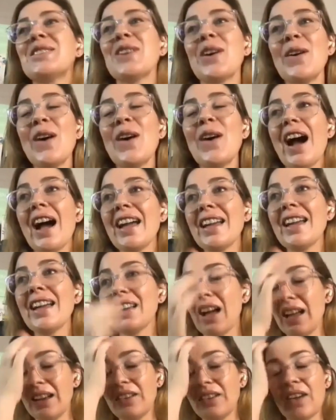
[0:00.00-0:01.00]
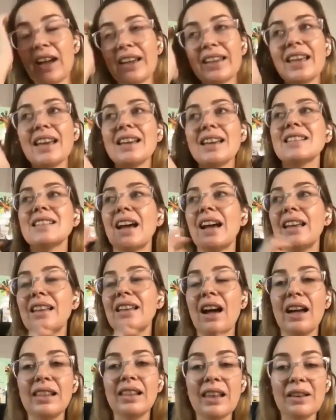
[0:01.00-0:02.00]
So I guess
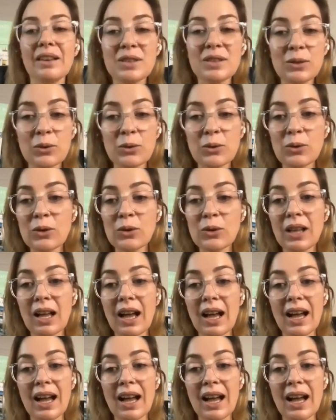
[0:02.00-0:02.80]
I left school.